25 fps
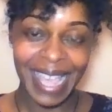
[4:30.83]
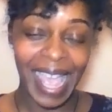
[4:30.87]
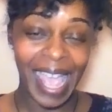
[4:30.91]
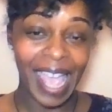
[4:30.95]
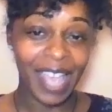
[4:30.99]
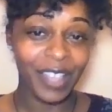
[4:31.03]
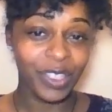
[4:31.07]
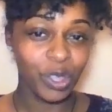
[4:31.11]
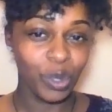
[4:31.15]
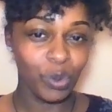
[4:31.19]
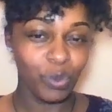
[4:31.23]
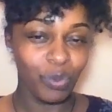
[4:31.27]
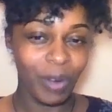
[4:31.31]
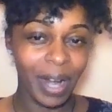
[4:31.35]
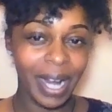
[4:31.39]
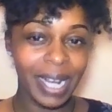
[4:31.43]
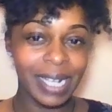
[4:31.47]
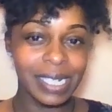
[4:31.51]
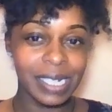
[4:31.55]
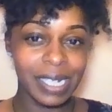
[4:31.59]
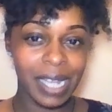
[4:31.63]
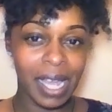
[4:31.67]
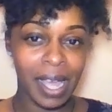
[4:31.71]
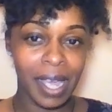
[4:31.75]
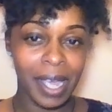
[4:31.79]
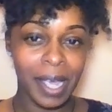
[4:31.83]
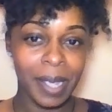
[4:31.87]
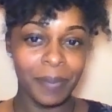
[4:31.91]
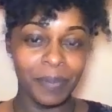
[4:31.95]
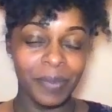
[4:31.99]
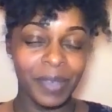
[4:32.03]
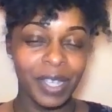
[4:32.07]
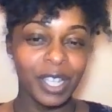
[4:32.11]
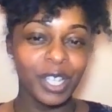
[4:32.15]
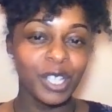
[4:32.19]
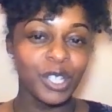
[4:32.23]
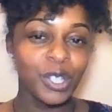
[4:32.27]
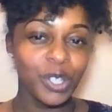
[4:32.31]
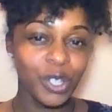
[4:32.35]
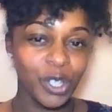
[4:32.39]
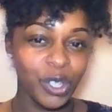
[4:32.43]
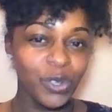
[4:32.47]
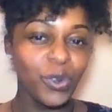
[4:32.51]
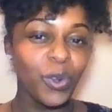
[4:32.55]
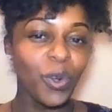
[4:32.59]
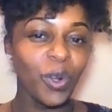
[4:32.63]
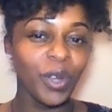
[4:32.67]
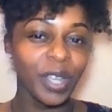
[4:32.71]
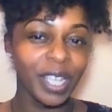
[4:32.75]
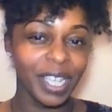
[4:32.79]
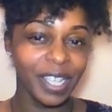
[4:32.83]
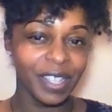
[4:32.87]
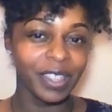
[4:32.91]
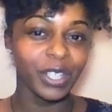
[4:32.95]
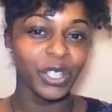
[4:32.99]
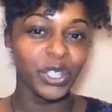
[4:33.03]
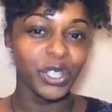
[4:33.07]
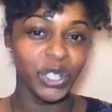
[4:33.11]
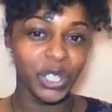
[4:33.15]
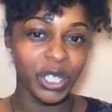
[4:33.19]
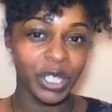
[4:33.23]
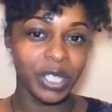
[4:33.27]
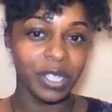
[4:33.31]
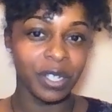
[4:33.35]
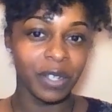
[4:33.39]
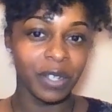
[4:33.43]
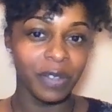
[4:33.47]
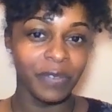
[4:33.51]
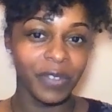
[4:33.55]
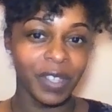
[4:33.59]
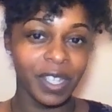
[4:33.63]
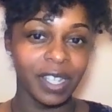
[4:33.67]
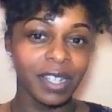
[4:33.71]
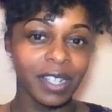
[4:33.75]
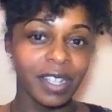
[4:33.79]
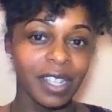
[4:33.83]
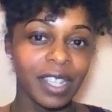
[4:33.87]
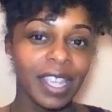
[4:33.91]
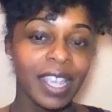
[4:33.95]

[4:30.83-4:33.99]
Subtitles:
at the right time. So you all get the gist of it.